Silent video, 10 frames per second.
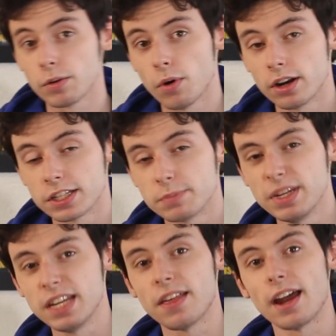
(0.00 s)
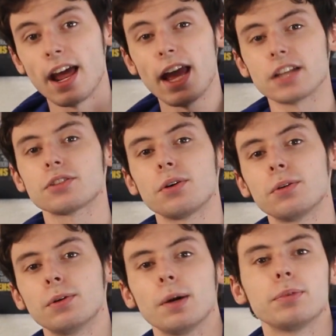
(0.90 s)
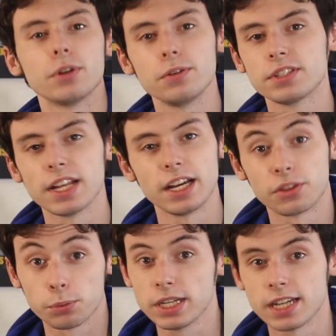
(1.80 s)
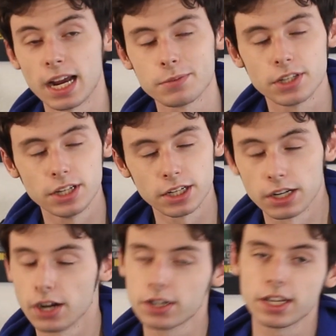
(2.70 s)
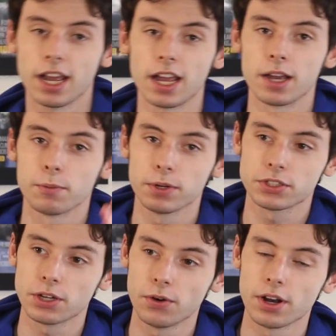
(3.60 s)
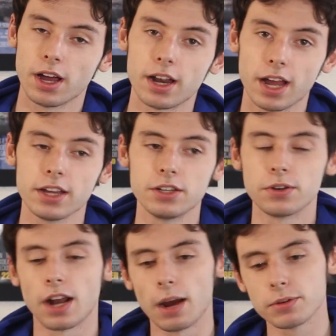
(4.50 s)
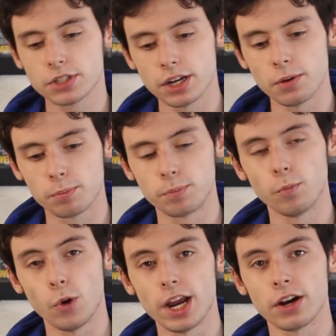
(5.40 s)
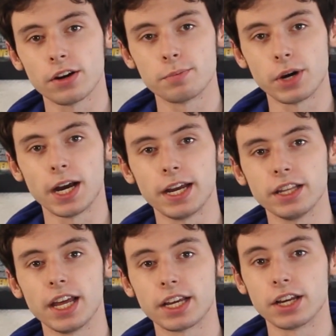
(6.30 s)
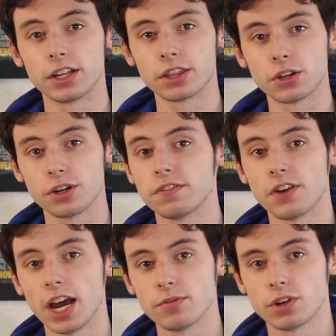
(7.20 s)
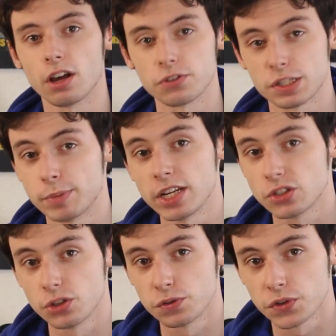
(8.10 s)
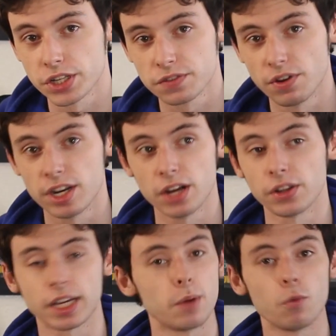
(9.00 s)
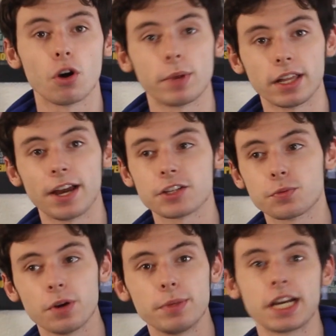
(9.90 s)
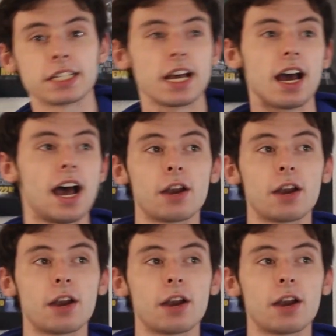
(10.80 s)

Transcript: everyone, it's me, that asshole who uploads like 3 times a year. Okay, what's going on? How you doing? I was gonna wear and buy like a $35 spacesuit for this video like I wore my last one because